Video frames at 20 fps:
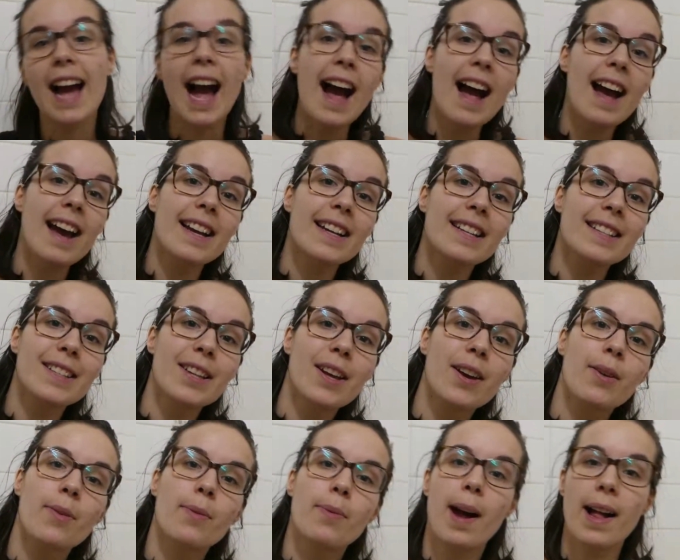guys,
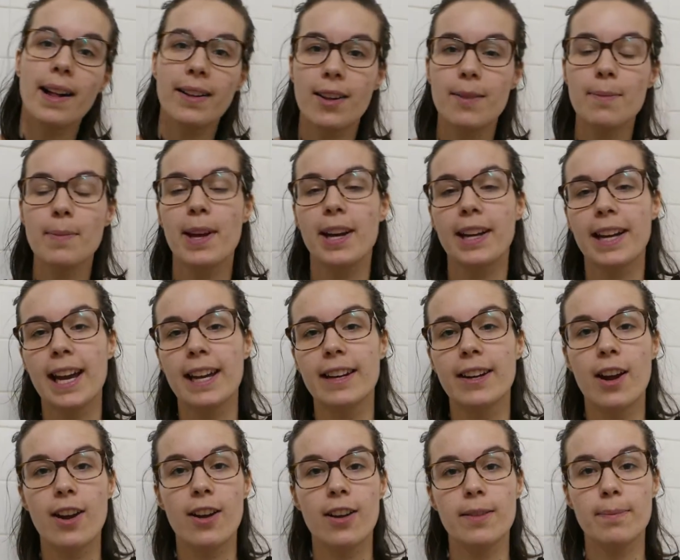welcome again
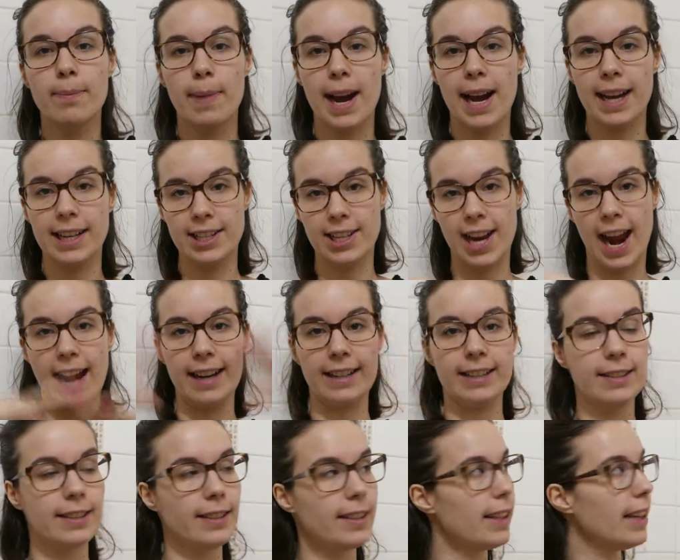on my
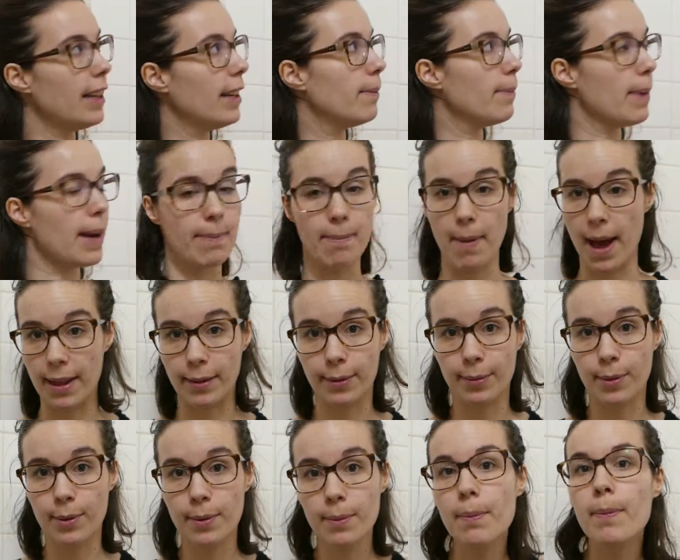channel in my
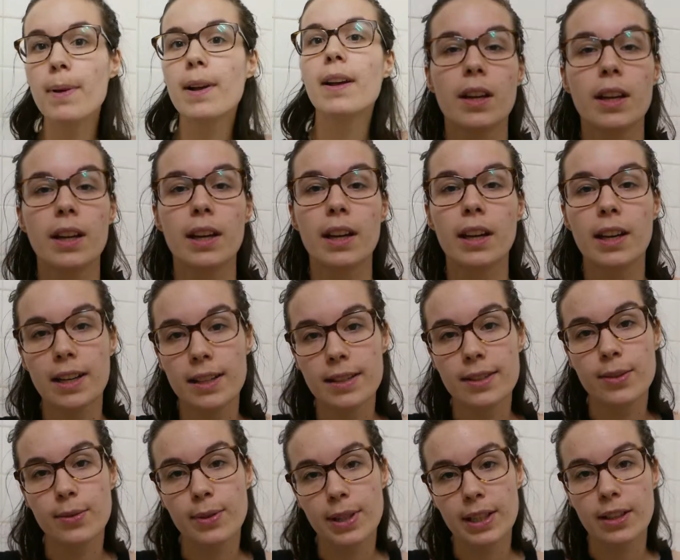bathroom.
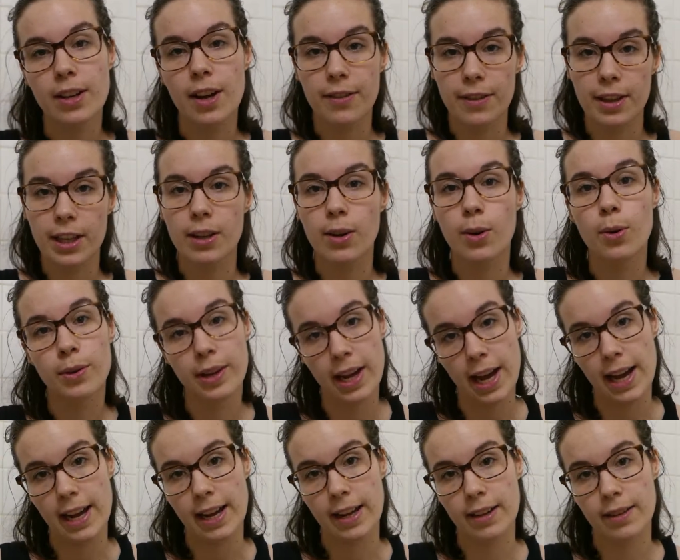Is doing nothing
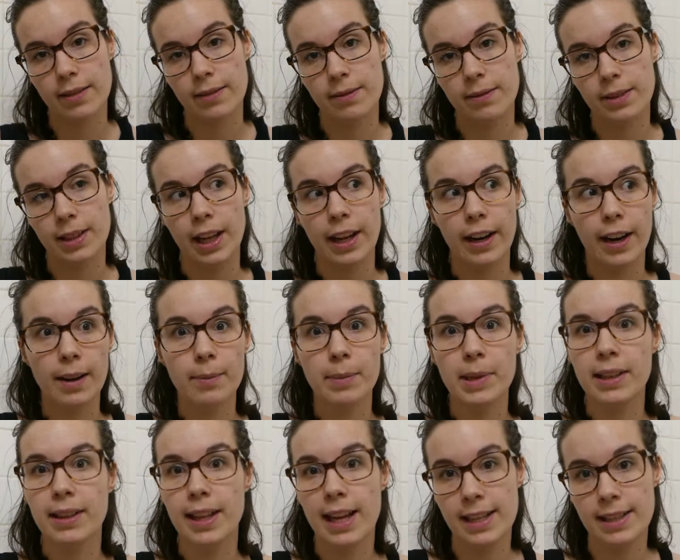okay? Can I
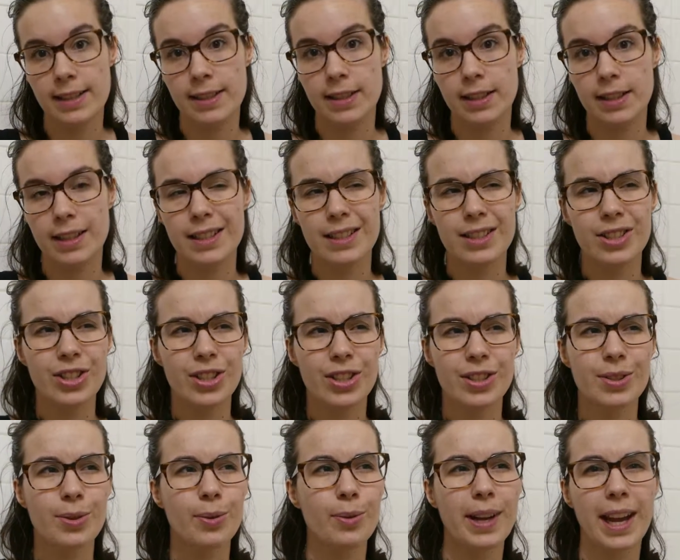be lazy? Is
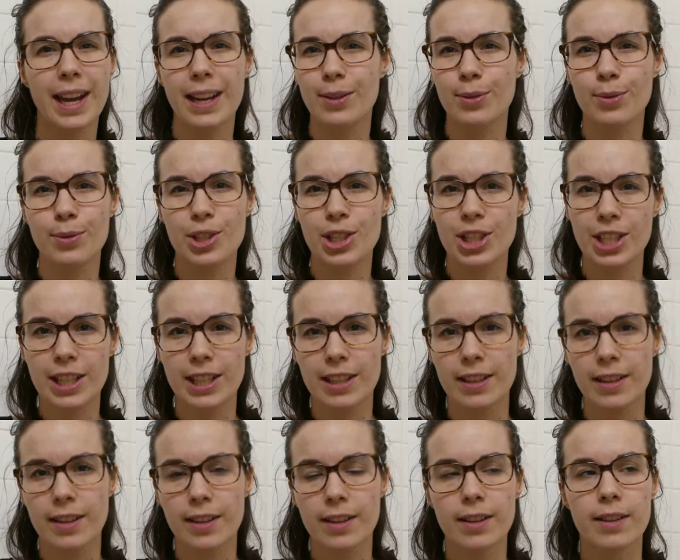just okay to
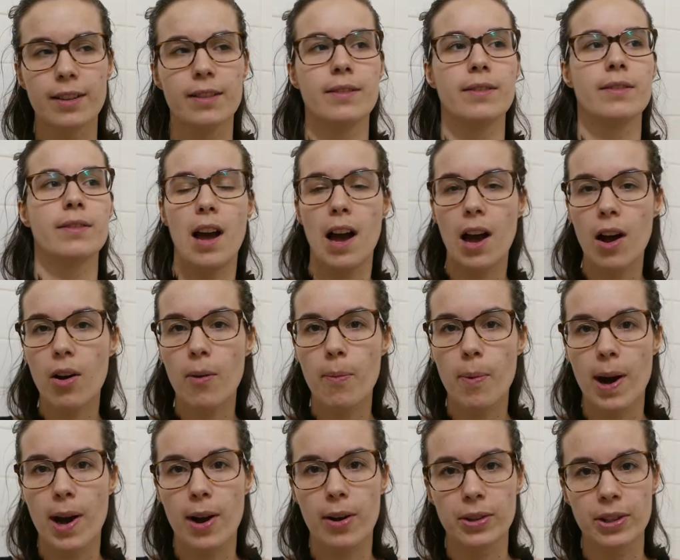chill? How
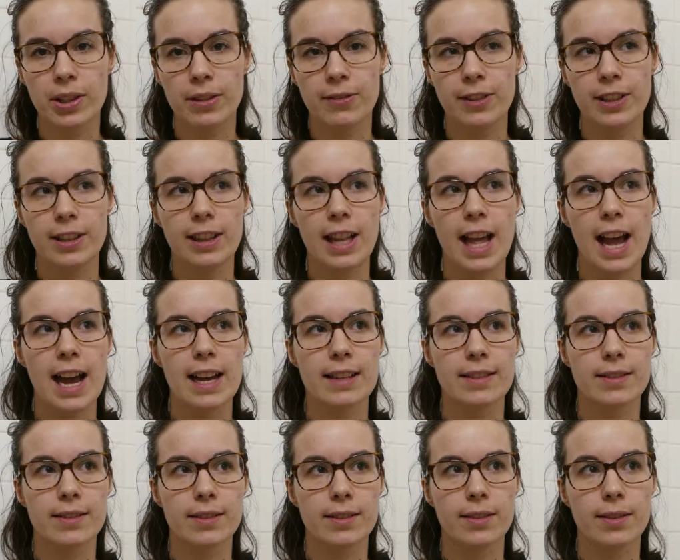about if it
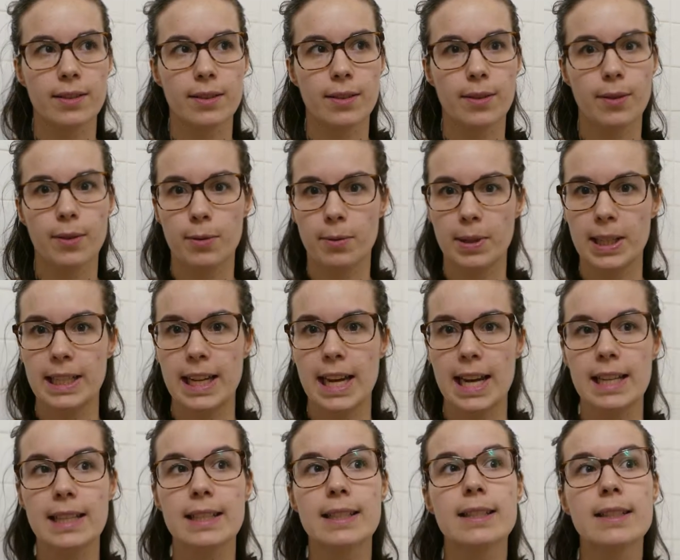lasts 3
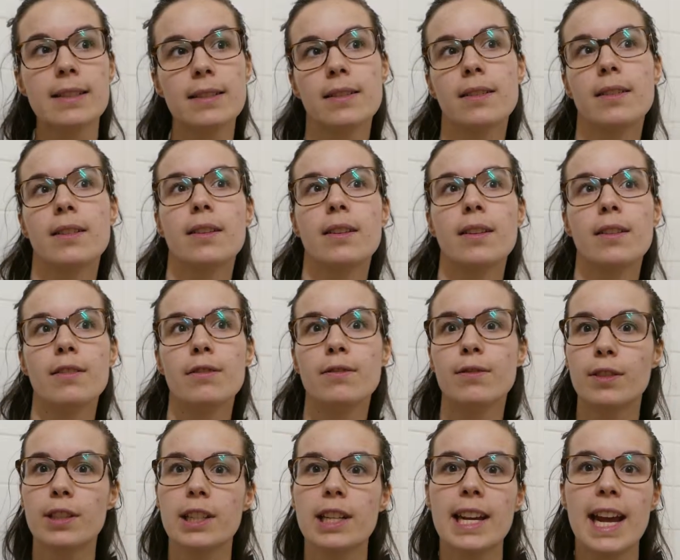days,
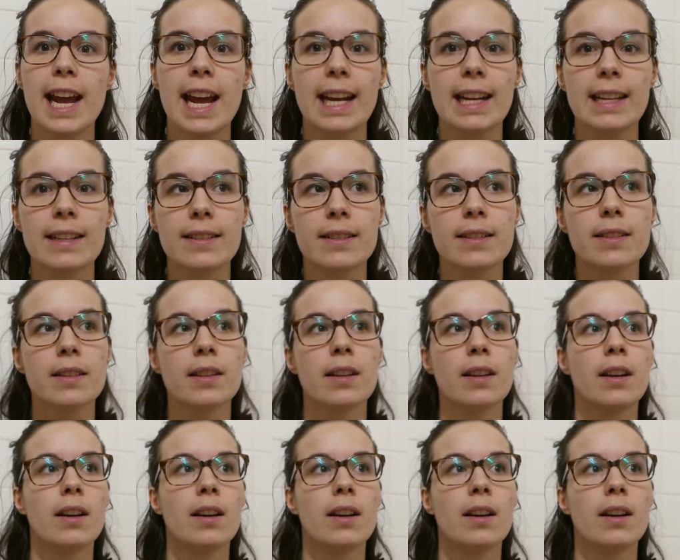4 days?